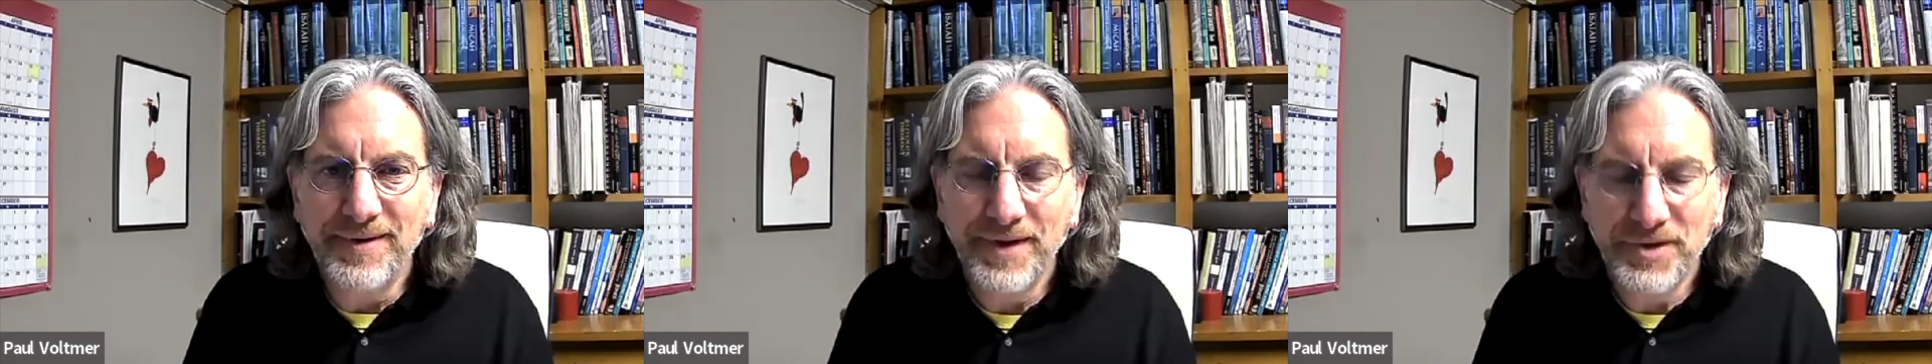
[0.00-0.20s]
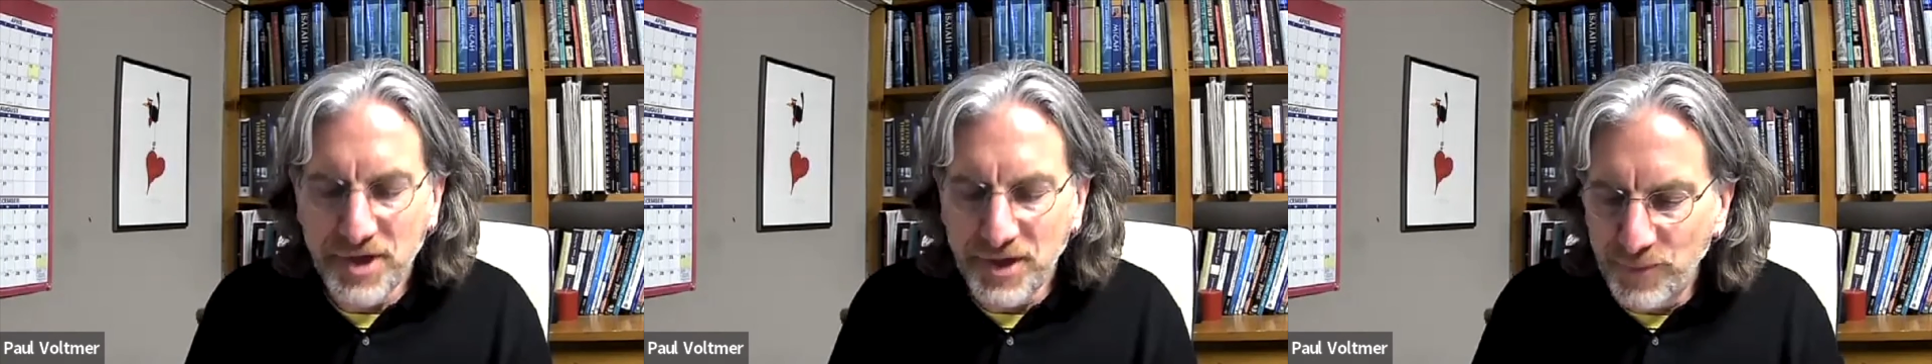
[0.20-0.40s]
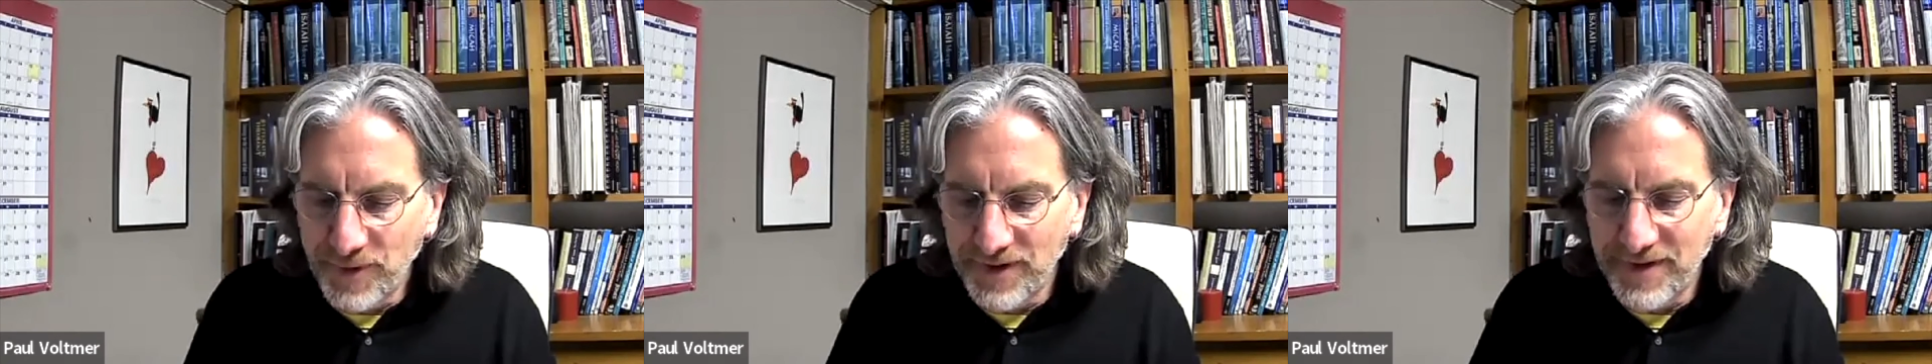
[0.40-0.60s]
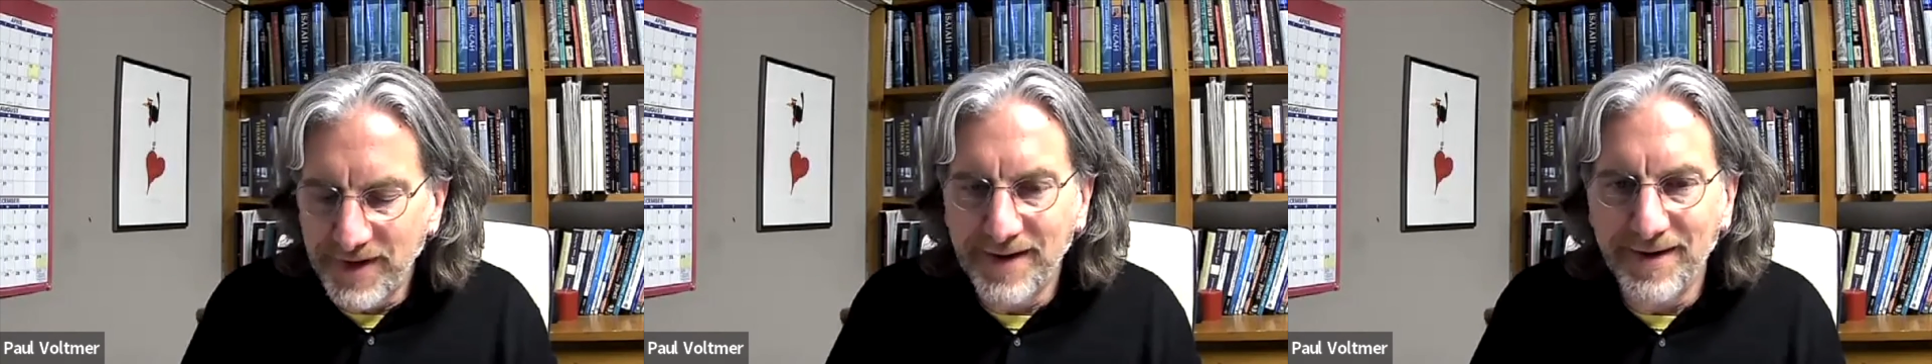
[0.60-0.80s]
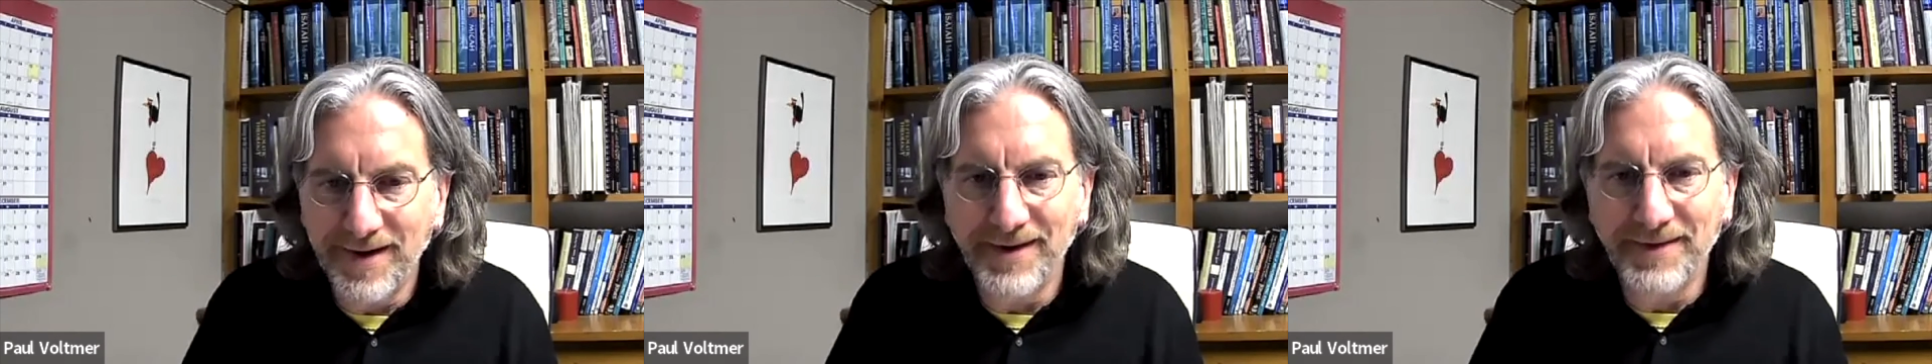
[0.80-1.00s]
That's a good word to
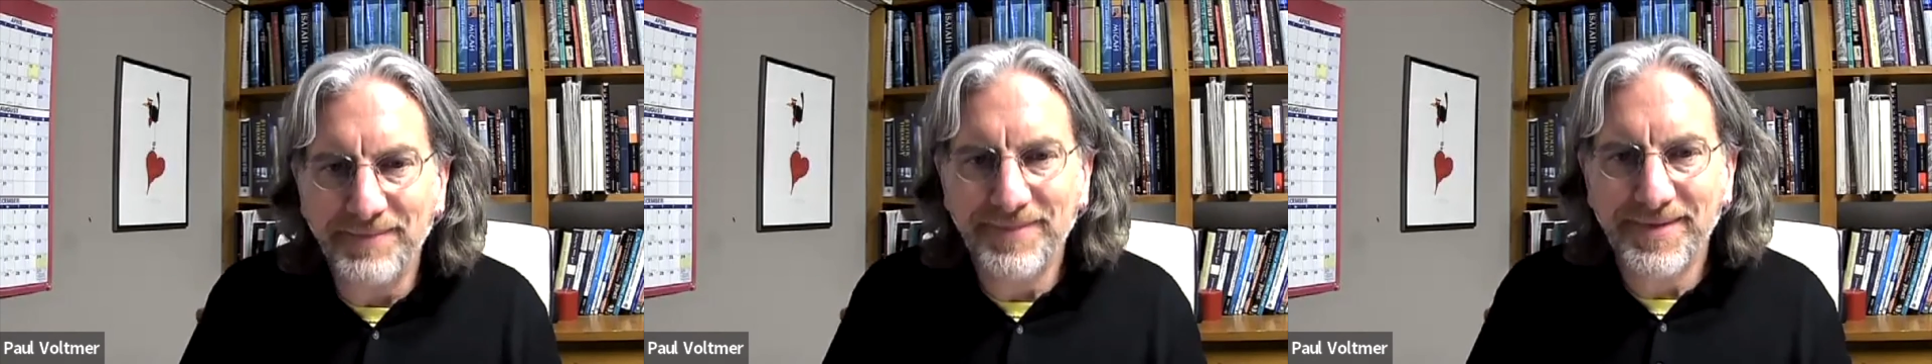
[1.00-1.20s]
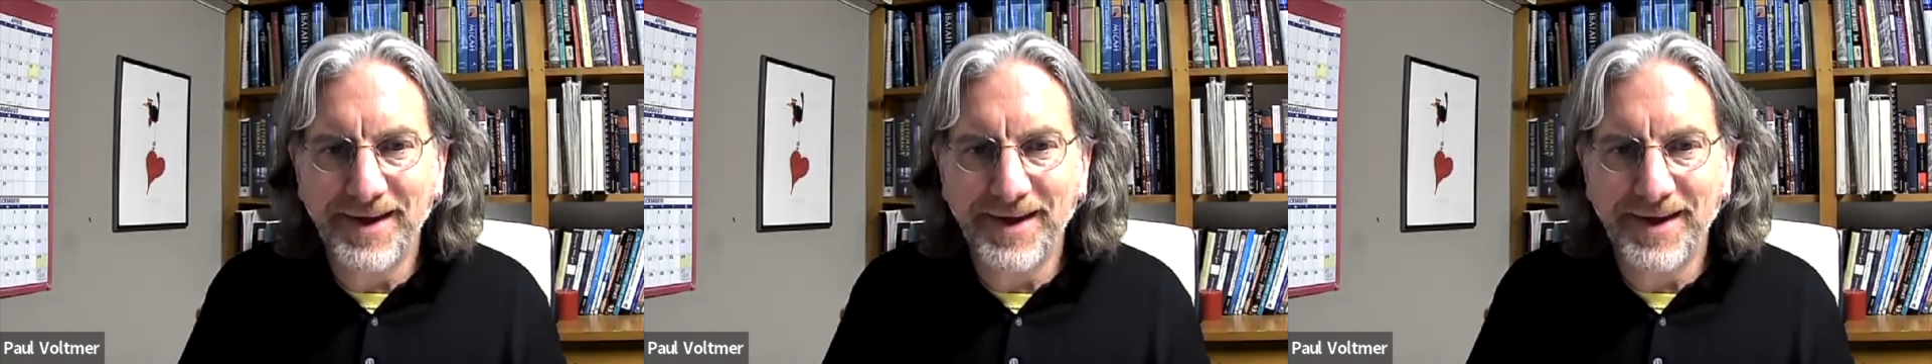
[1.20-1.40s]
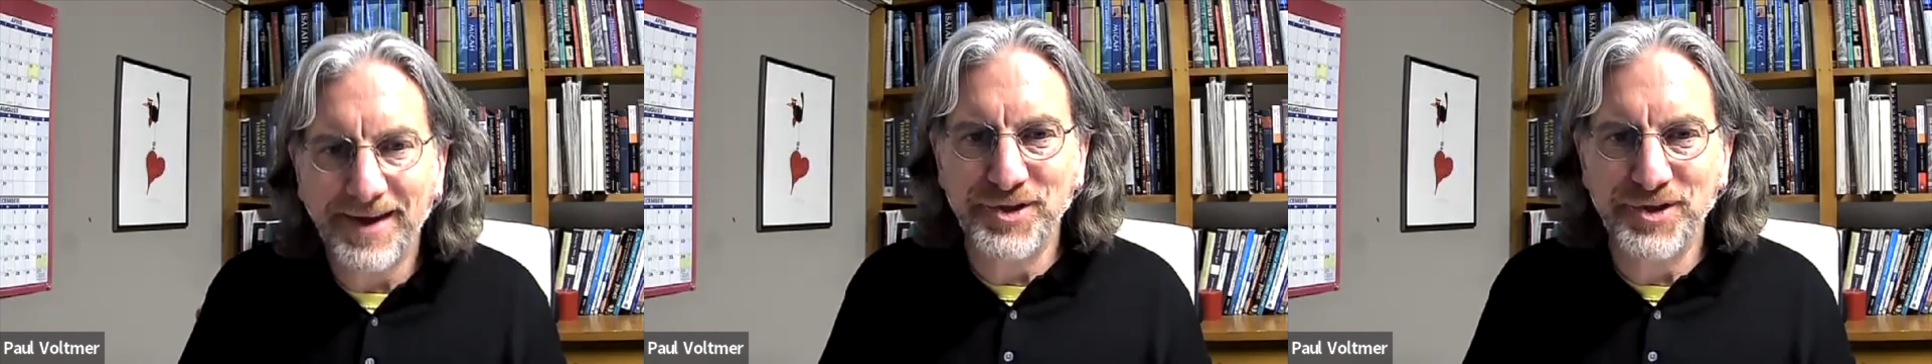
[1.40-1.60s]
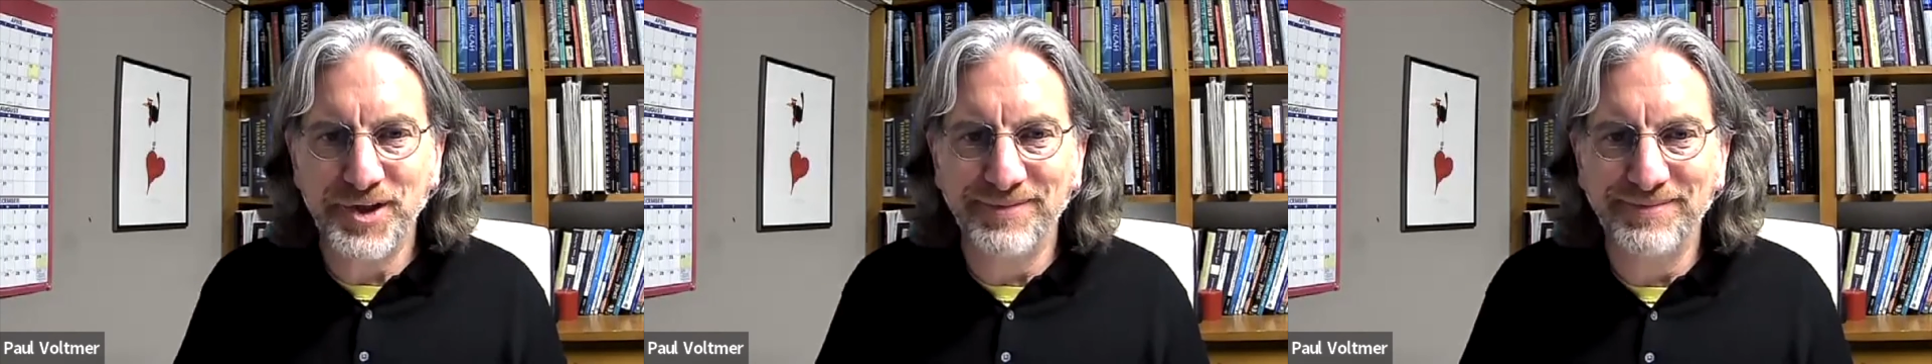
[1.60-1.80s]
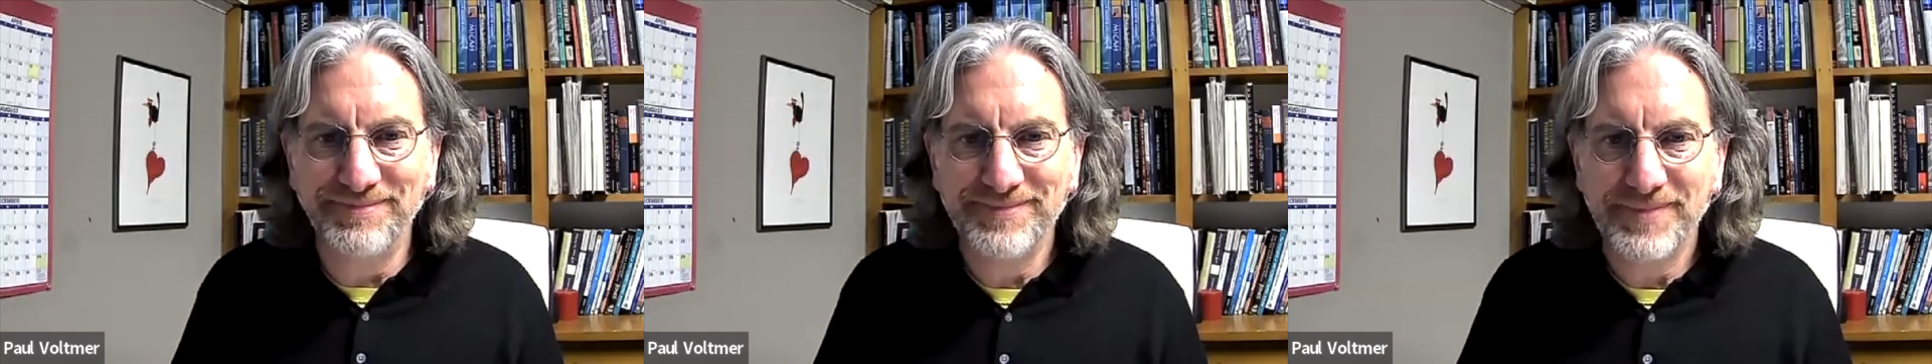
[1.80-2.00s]
end on. Thanks,
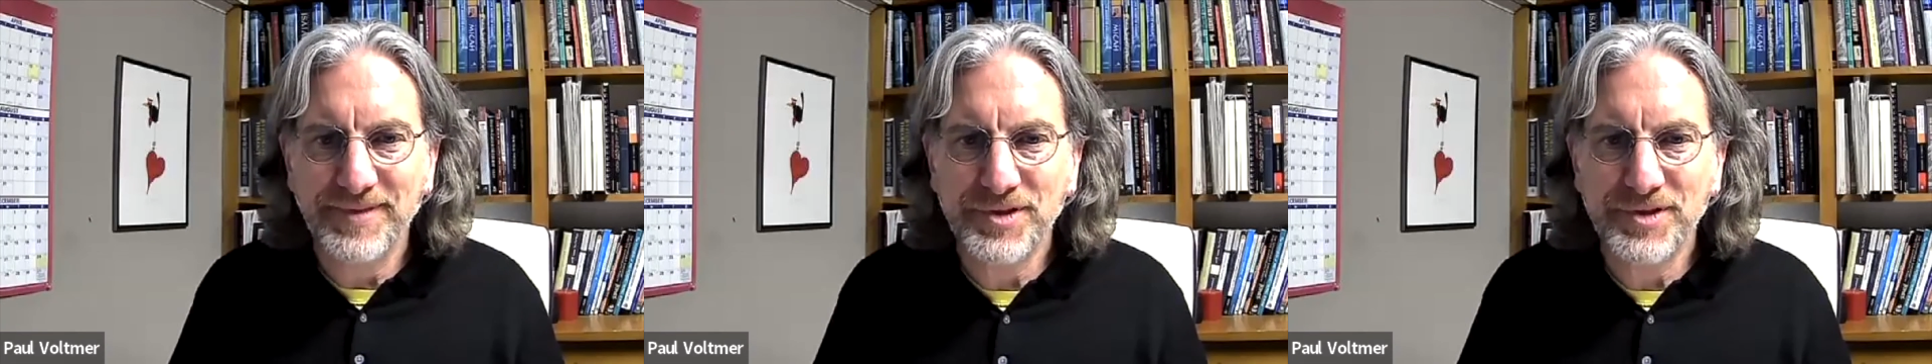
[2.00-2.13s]
Jill.